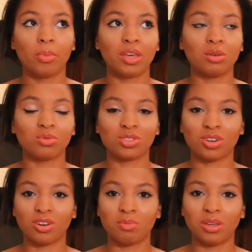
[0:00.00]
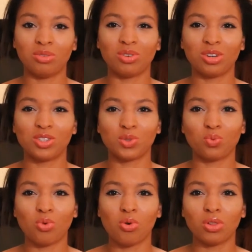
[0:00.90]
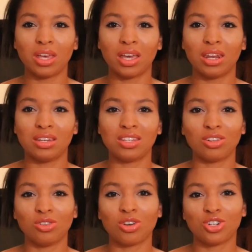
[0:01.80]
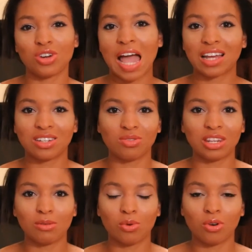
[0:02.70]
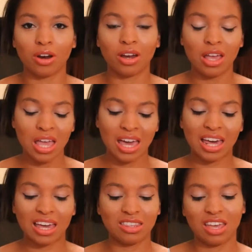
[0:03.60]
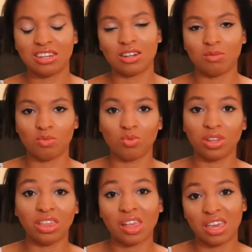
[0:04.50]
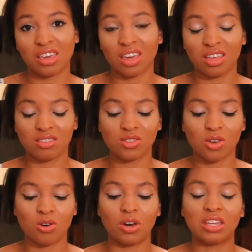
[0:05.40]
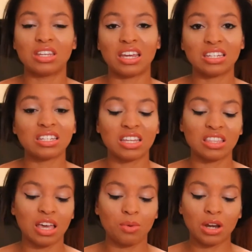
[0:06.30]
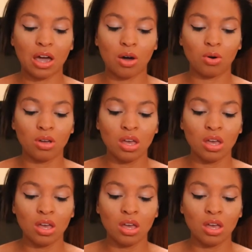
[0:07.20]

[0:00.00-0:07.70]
It started being very swollen. It didn't look attractive anymore. I didn't really like it, so I did take that one out.